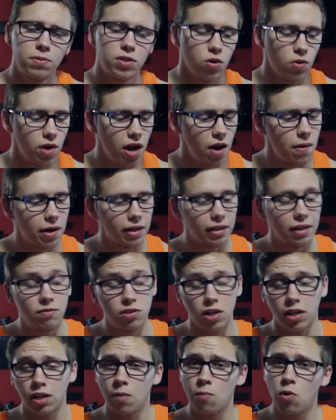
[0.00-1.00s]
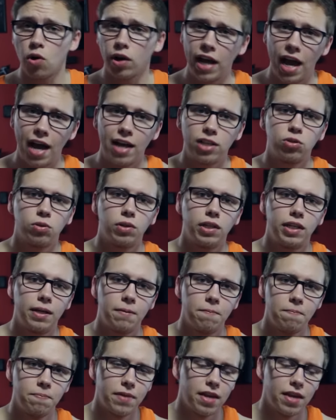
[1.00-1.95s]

So now I lift a little more casually,